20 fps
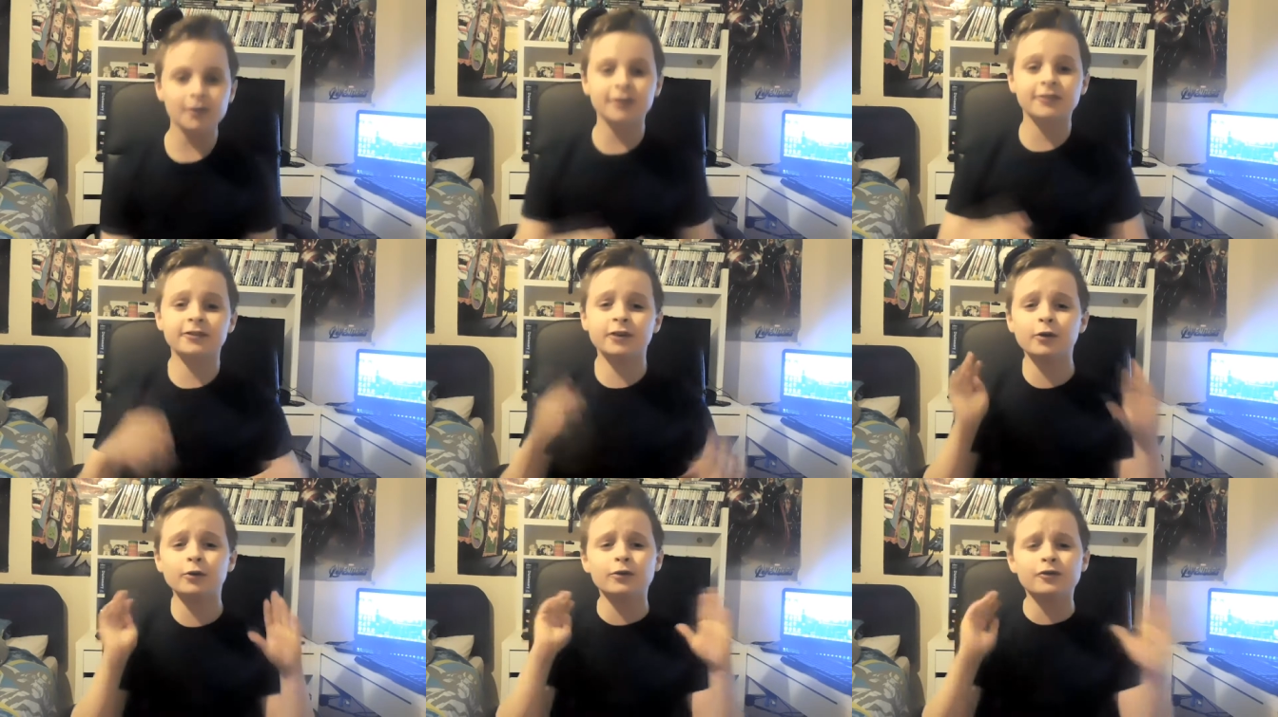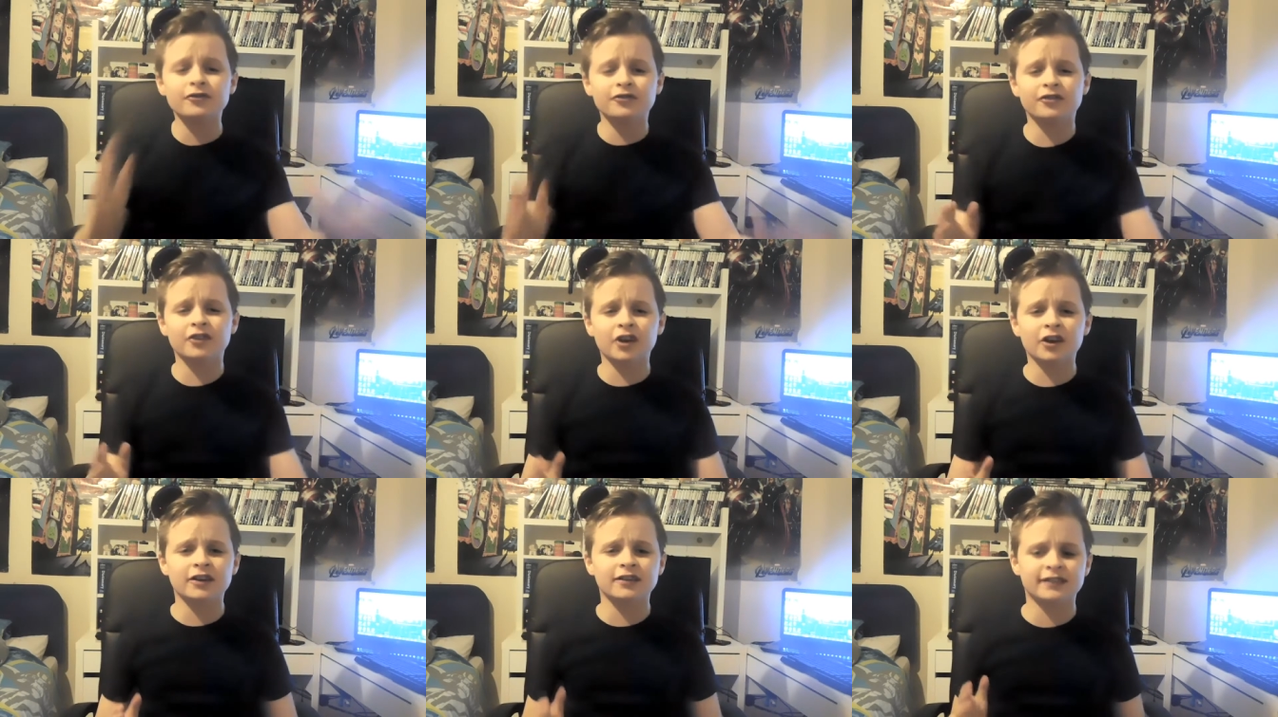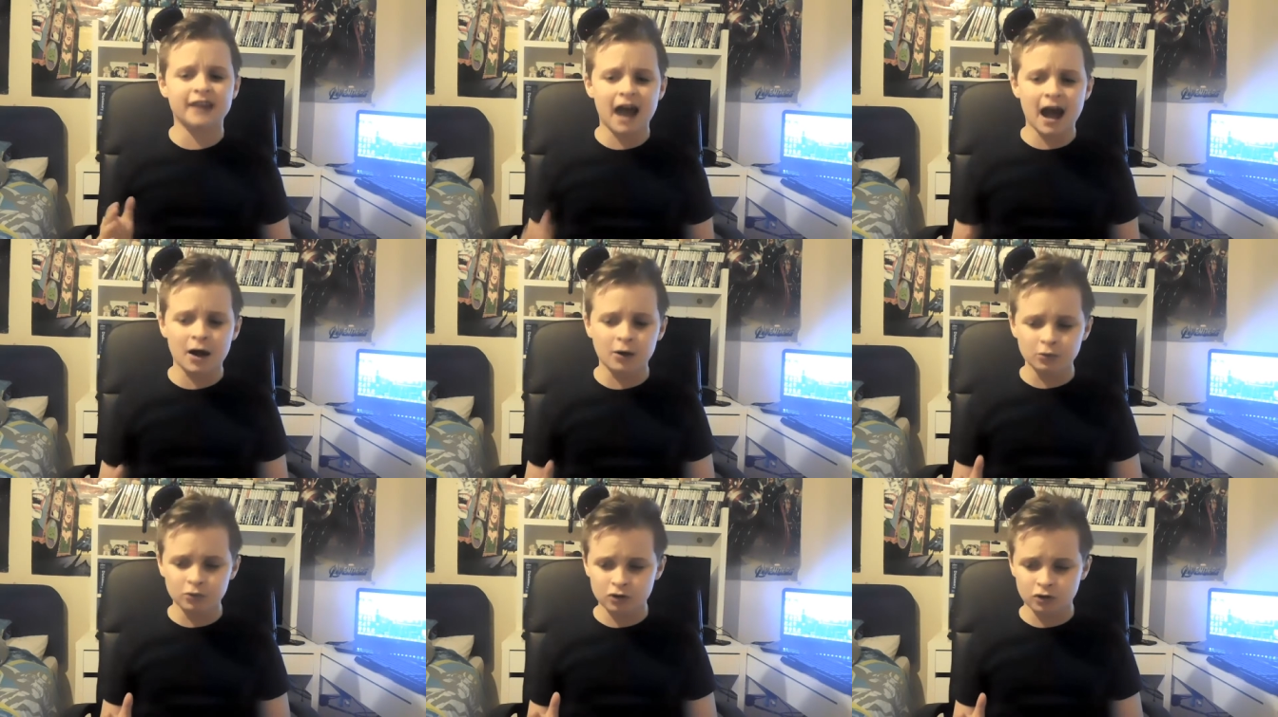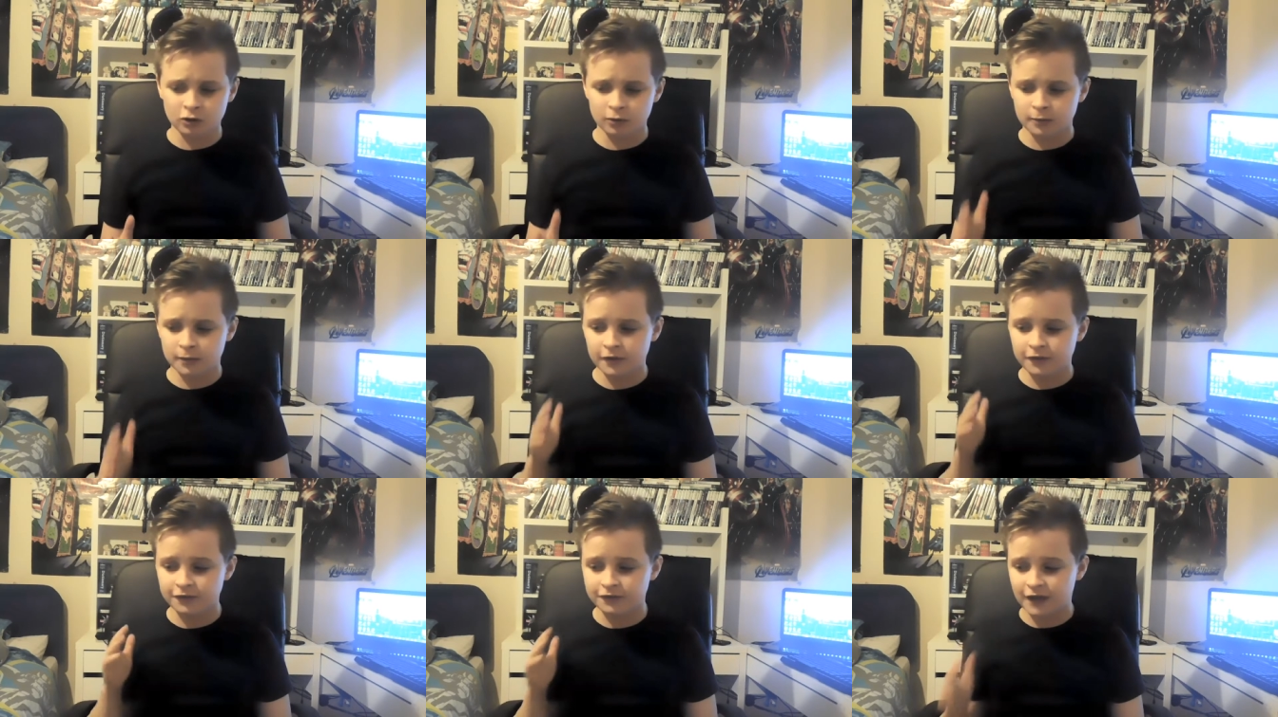So the first
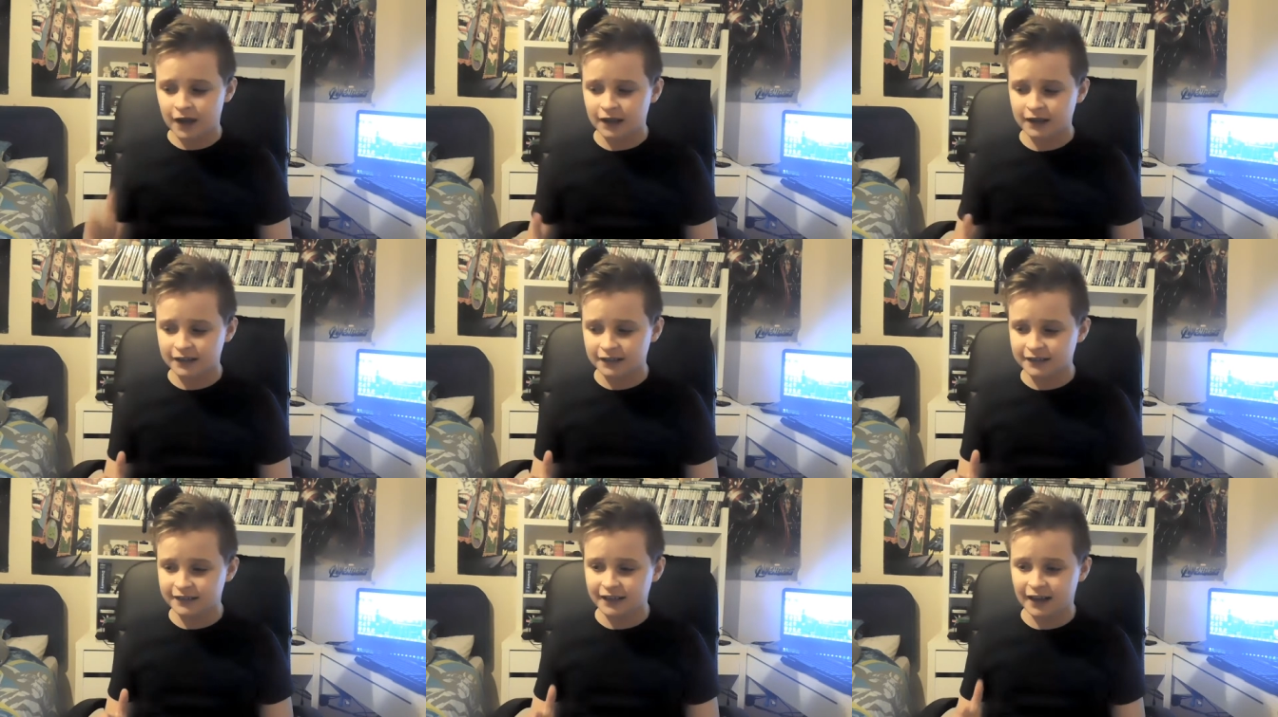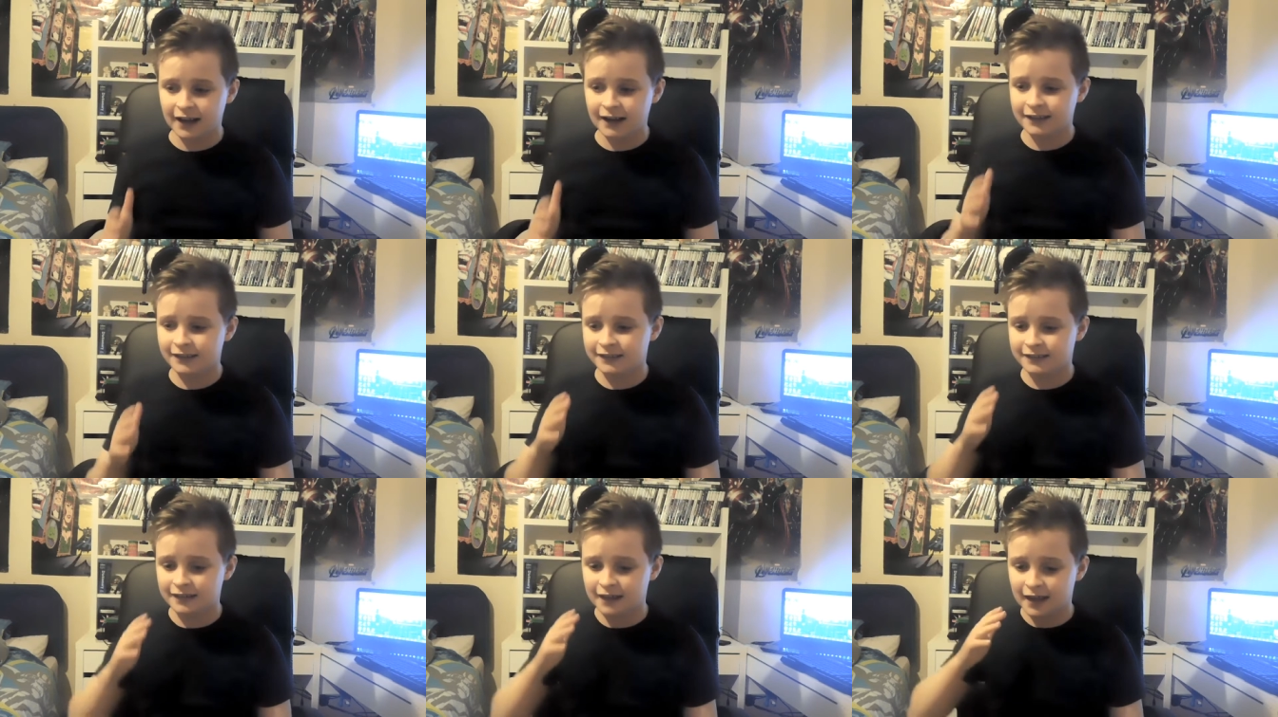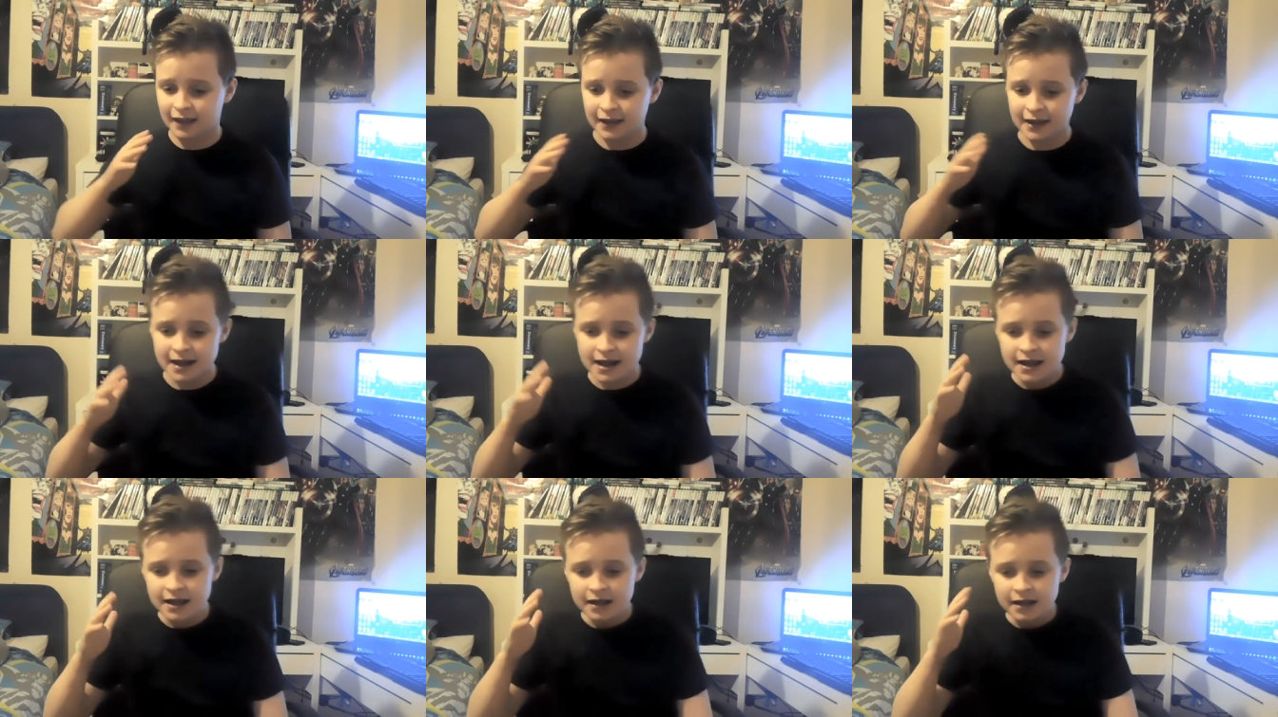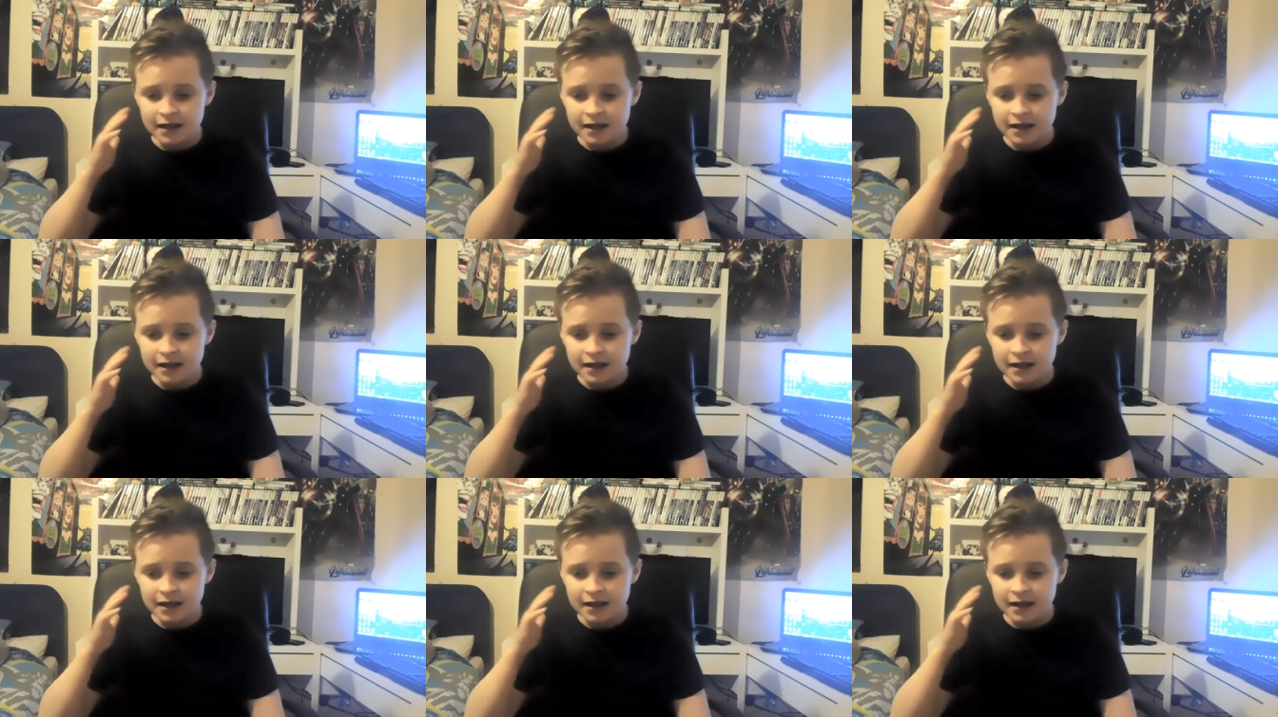outcome of Valentine's Day.